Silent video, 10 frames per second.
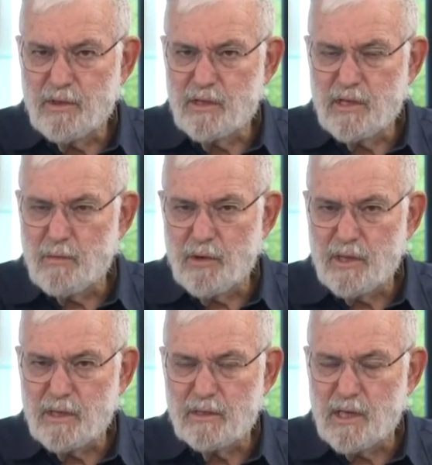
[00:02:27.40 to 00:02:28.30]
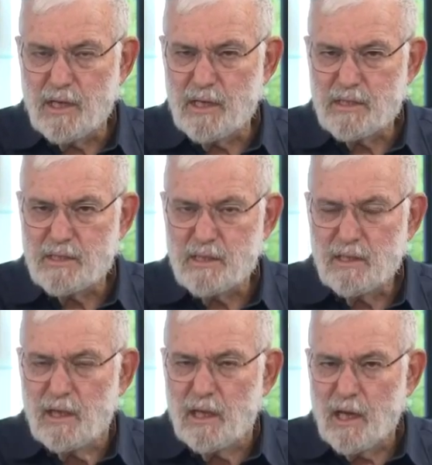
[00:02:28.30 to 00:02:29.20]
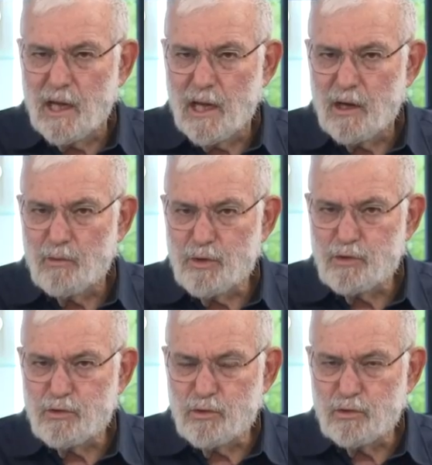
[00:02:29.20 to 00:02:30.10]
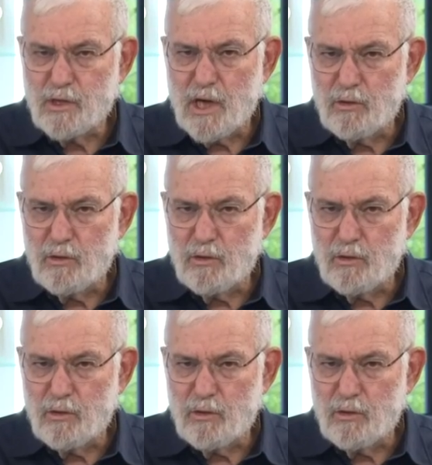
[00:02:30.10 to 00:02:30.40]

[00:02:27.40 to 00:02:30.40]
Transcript: within the American targets. Uh, we should not